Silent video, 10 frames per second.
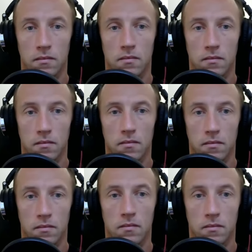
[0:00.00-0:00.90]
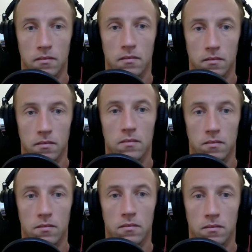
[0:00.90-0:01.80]

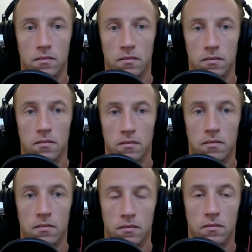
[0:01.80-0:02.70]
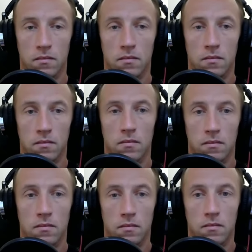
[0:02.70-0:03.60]

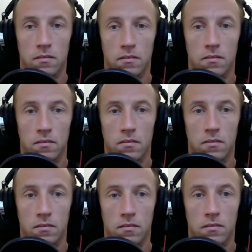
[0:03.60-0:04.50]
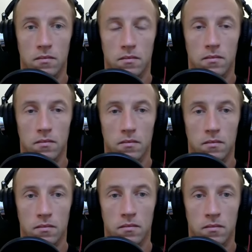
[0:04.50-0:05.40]

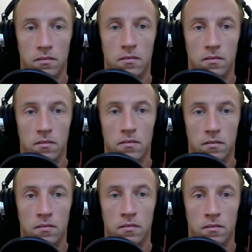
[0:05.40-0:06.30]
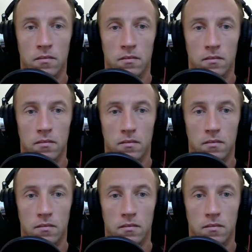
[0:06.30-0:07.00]
The person shown says nothing.